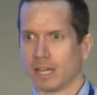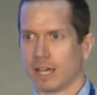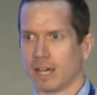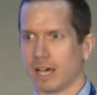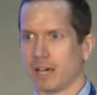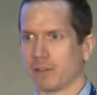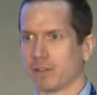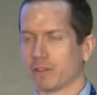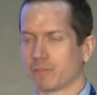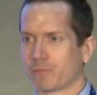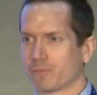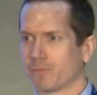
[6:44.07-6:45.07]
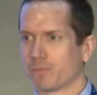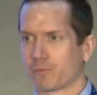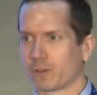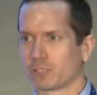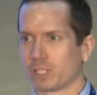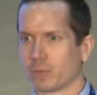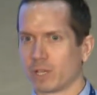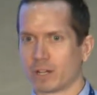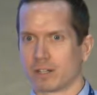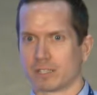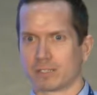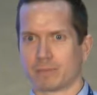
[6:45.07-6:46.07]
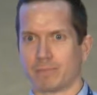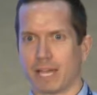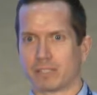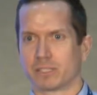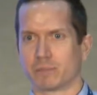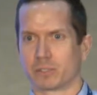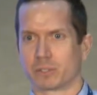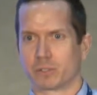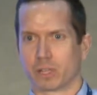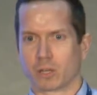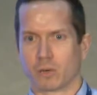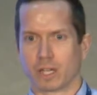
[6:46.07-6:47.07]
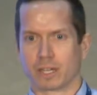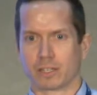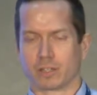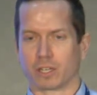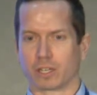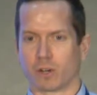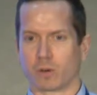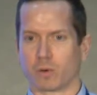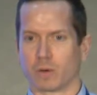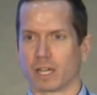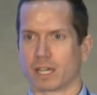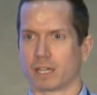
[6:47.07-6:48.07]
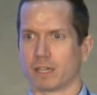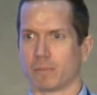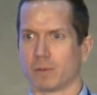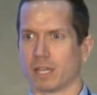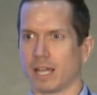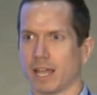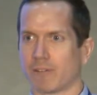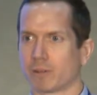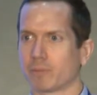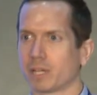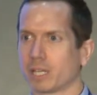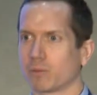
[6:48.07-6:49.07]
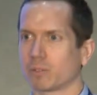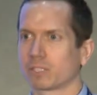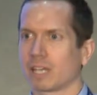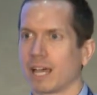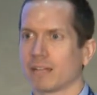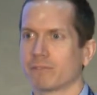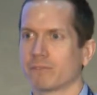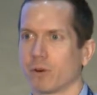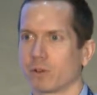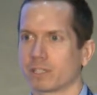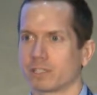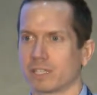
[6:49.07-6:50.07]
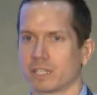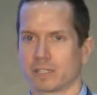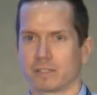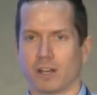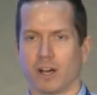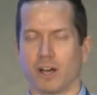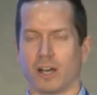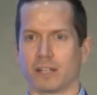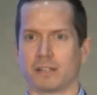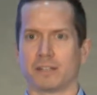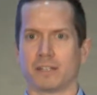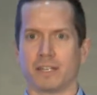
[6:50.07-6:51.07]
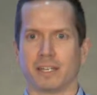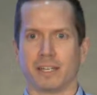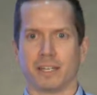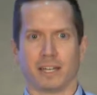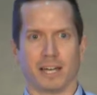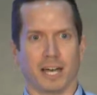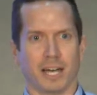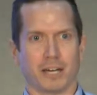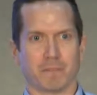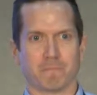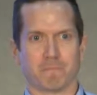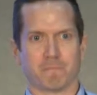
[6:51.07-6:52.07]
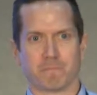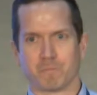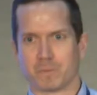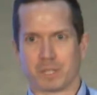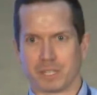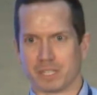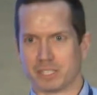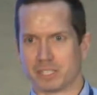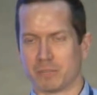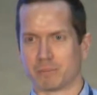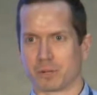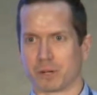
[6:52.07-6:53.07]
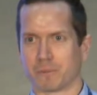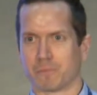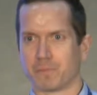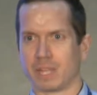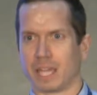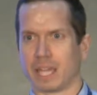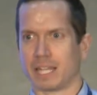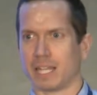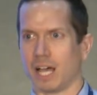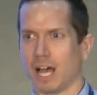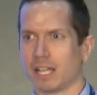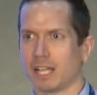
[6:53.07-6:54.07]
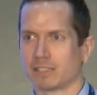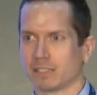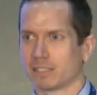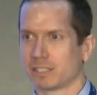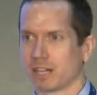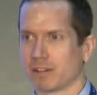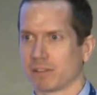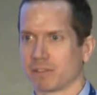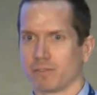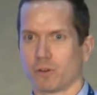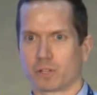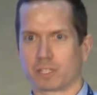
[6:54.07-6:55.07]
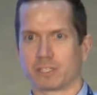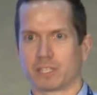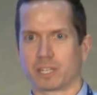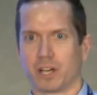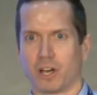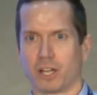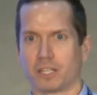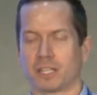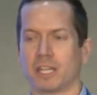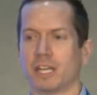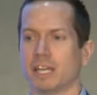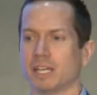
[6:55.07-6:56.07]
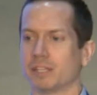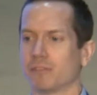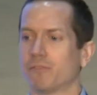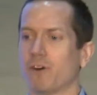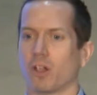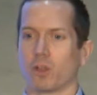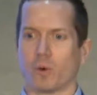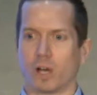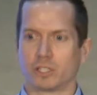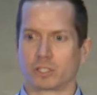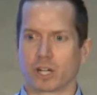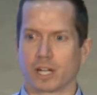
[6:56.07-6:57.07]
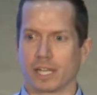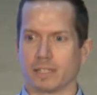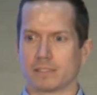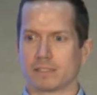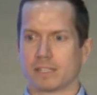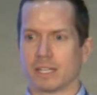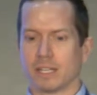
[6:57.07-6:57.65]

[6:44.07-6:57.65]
The first thing we heard is mass timber is really quick. You can go quick. But everybody was kind of focusing on the timber and not necessarily focusing on the follow-on trades.